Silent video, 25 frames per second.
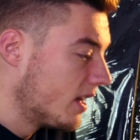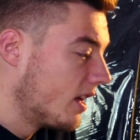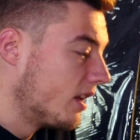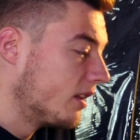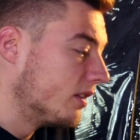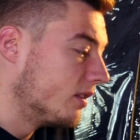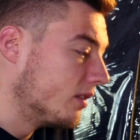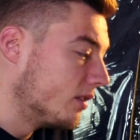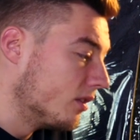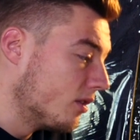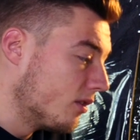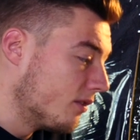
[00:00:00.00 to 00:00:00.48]

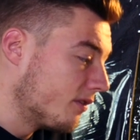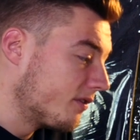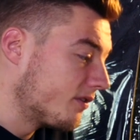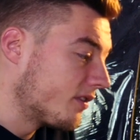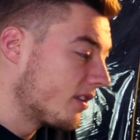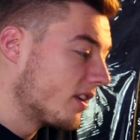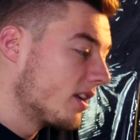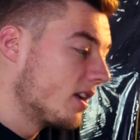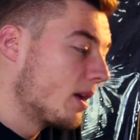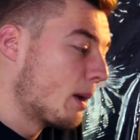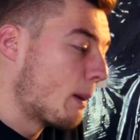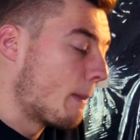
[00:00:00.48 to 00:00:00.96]
love
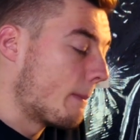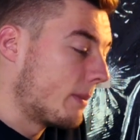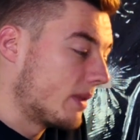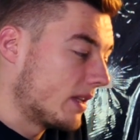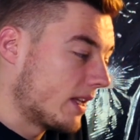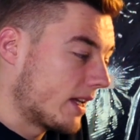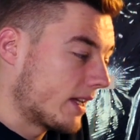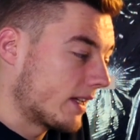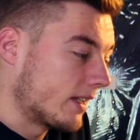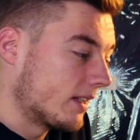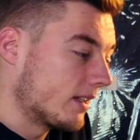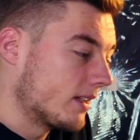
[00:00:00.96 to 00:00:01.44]

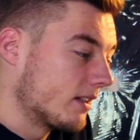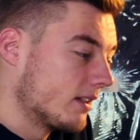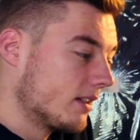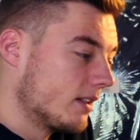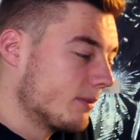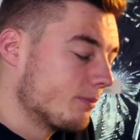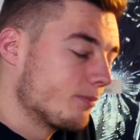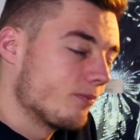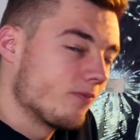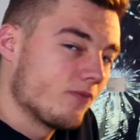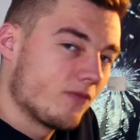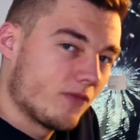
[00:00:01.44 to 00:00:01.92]
blank,
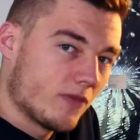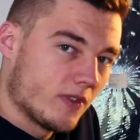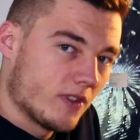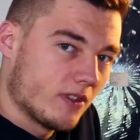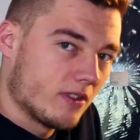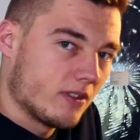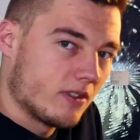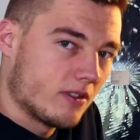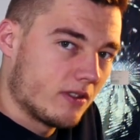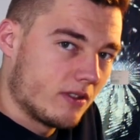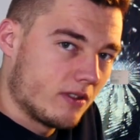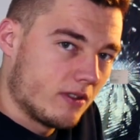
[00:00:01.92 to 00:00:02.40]

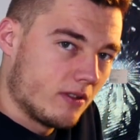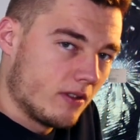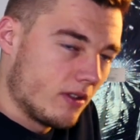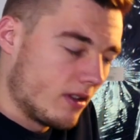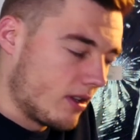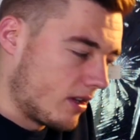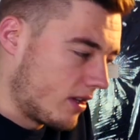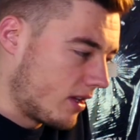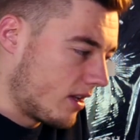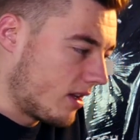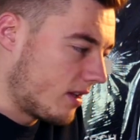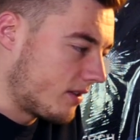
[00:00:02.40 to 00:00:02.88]

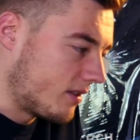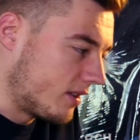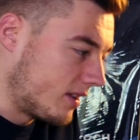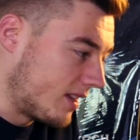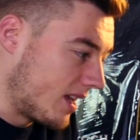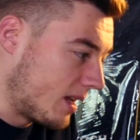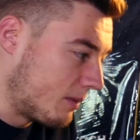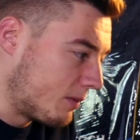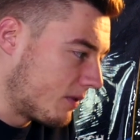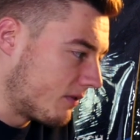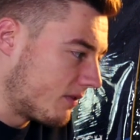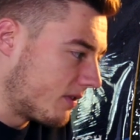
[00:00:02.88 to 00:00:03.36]
the
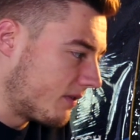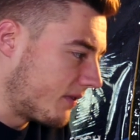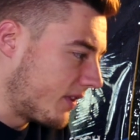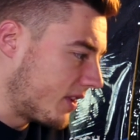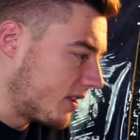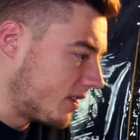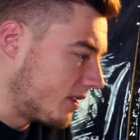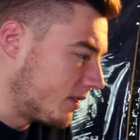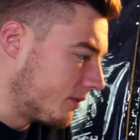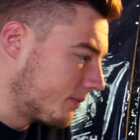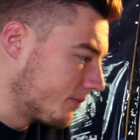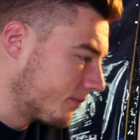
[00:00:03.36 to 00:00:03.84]
name of the
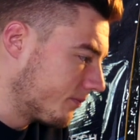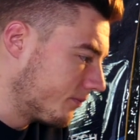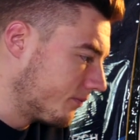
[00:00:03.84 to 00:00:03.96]
venue."